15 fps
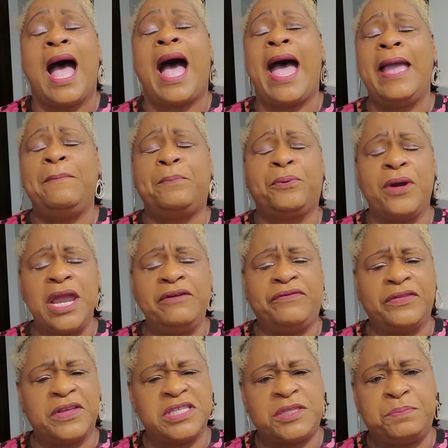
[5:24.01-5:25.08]
I pray
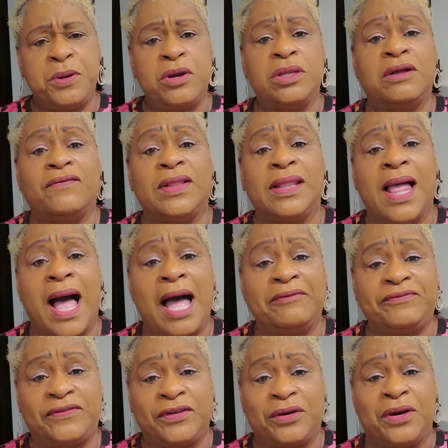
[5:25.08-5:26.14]
for the spirit of
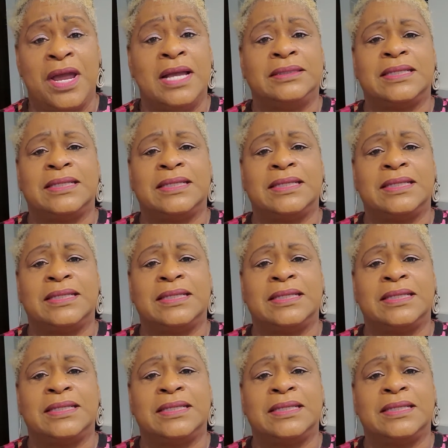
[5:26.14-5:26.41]
laughter